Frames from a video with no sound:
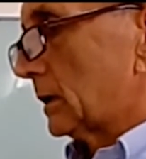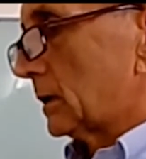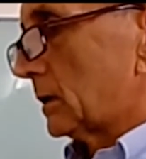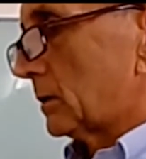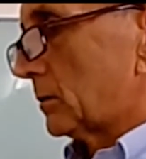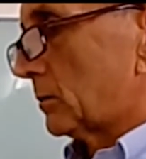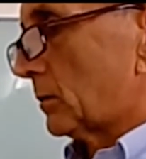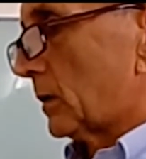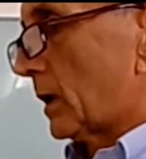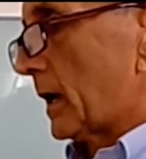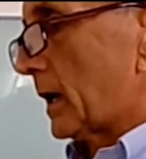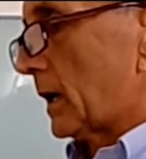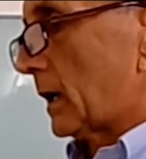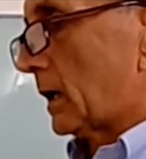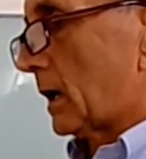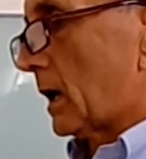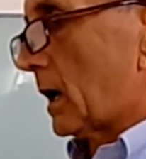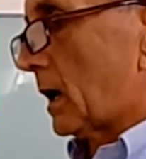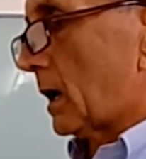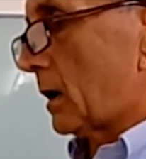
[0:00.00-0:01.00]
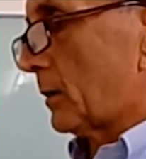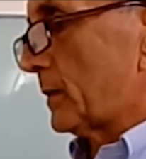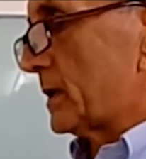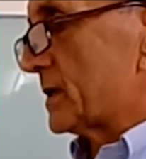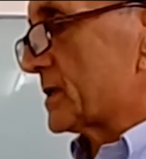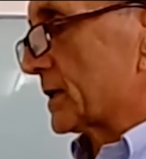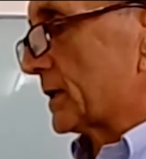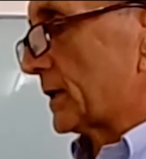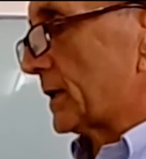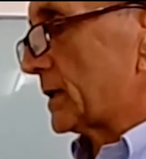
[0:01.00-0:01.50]
My arm is
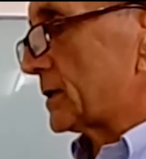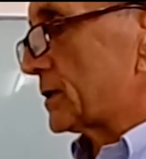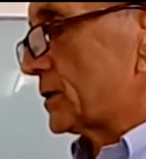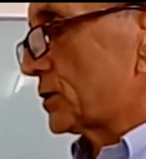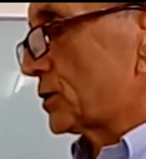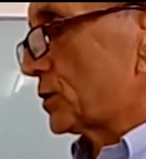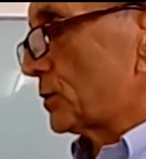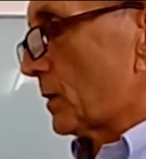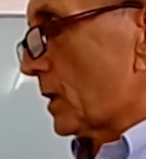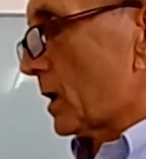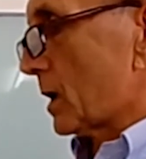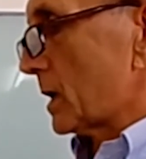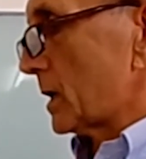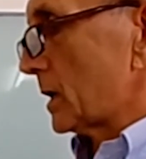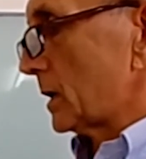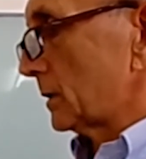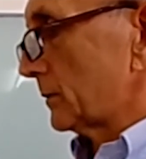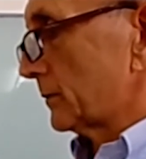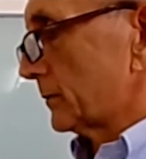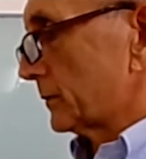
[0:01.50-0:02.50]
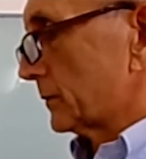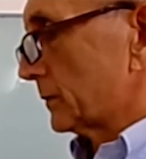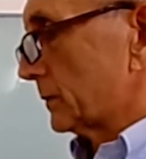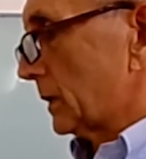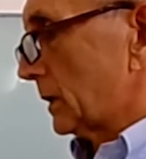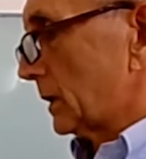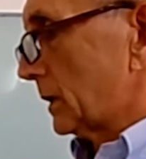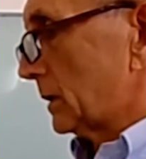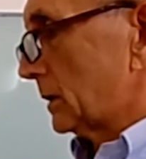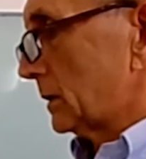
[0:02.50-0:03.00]
connected to my
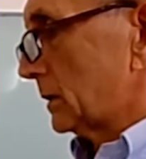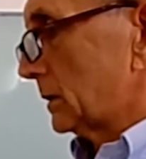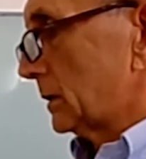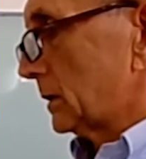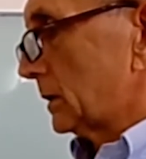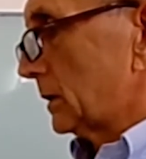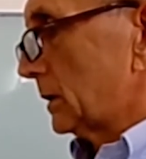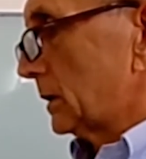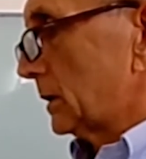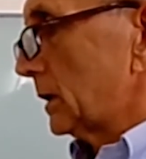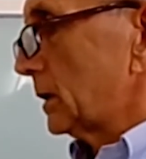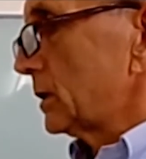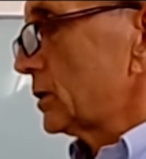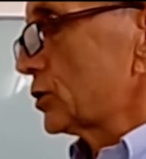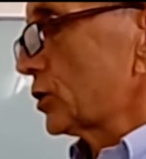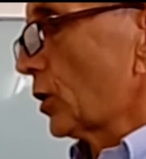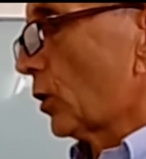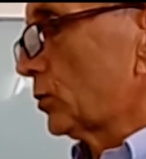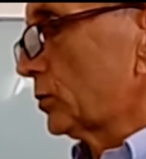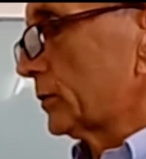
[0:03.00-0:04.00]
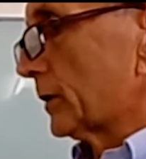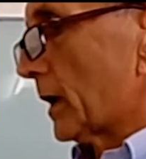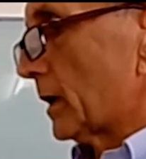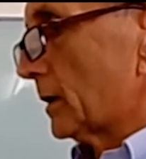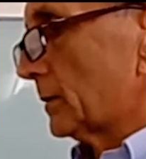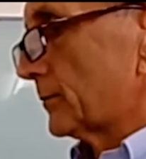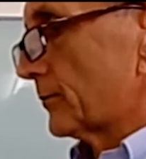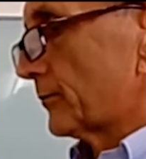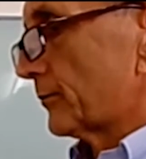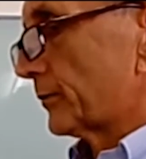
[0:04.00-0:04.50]

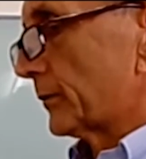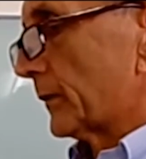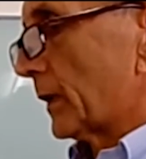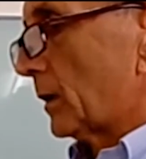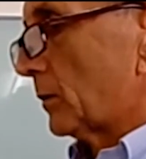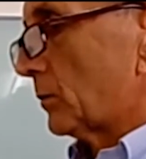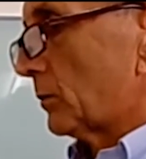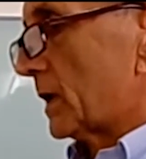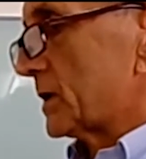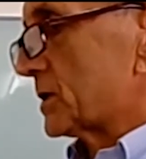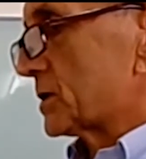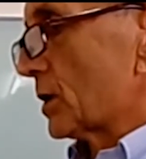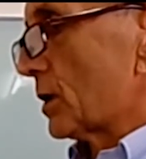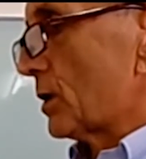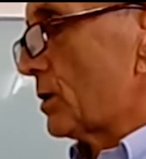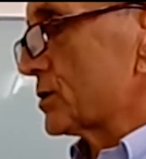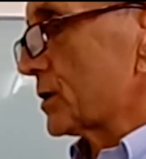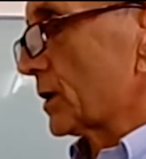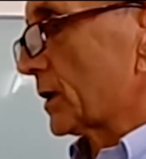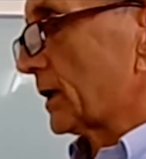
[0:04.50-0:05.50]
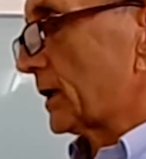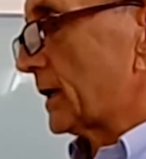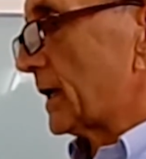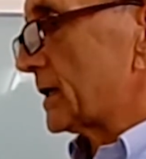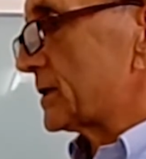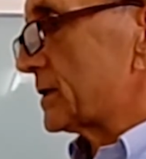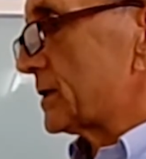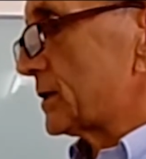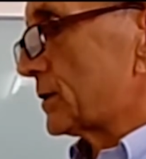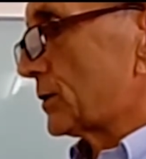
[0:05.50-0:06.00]
shoulder. My toes are
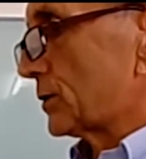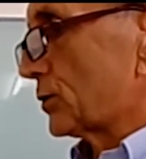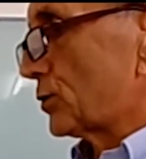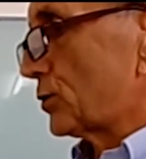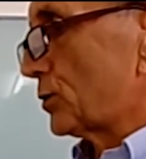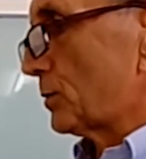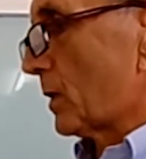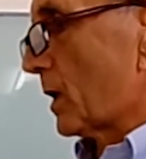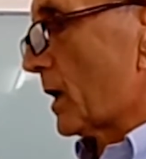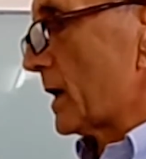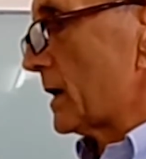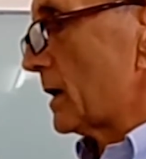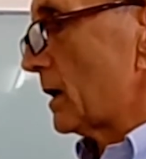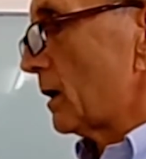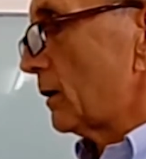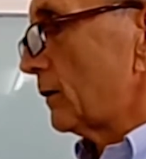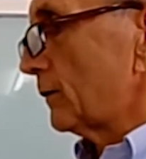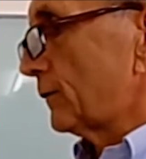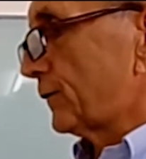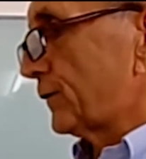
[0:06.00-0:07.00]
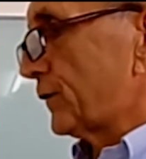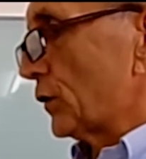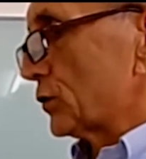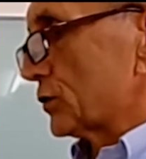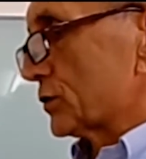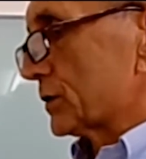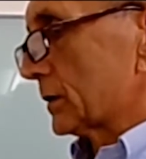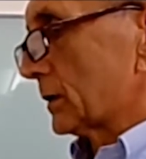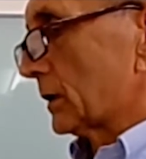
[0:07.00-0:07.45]
connected to my foot.